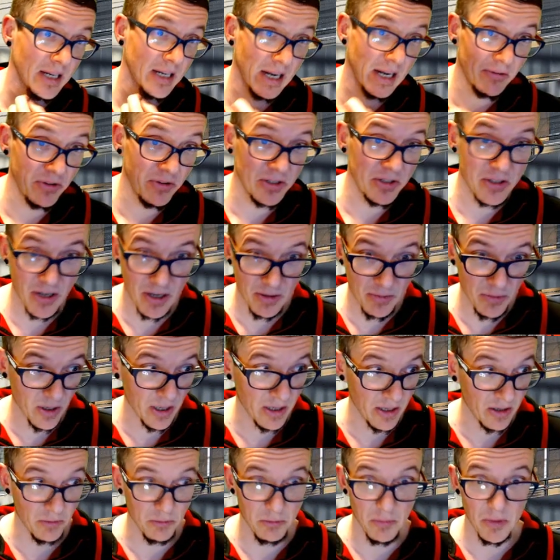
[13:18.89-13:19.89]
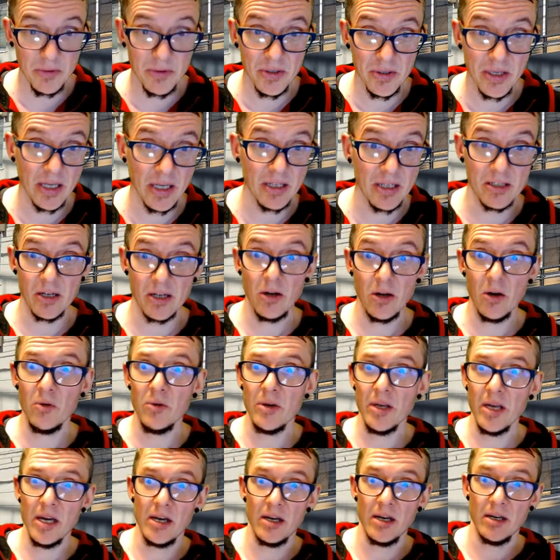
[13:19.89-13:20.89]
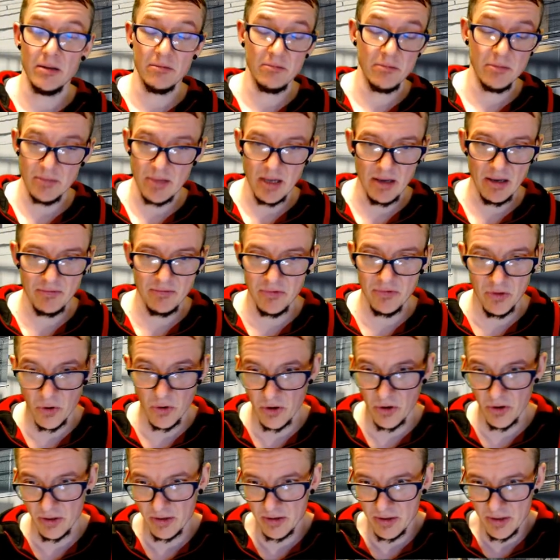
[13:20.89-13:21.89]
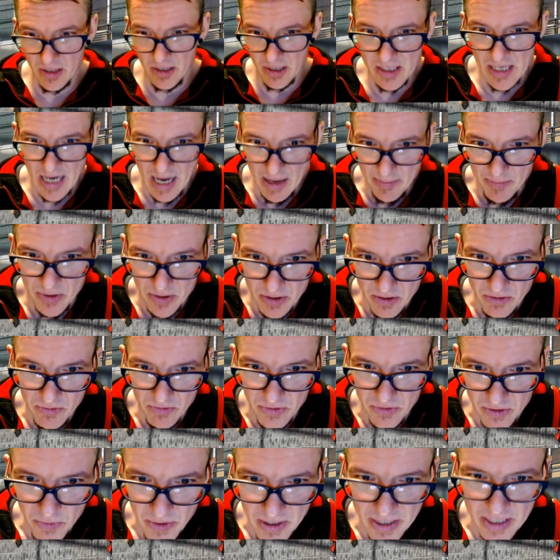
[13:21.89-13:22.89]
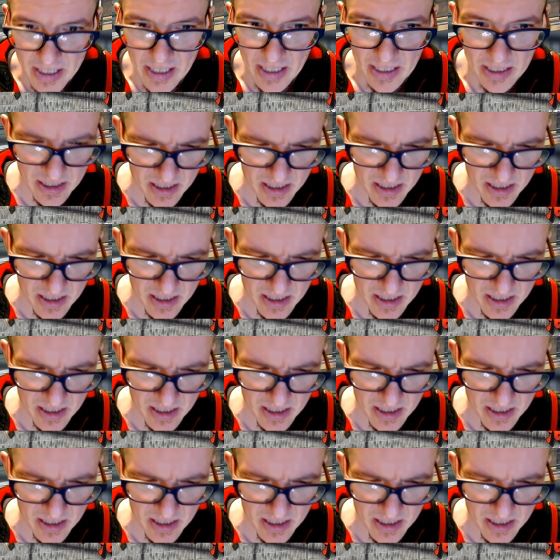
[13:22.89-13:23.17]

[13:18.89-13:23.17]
Every time, like on Monday, it's like, oh yeah, have you heard this happened over the weekend?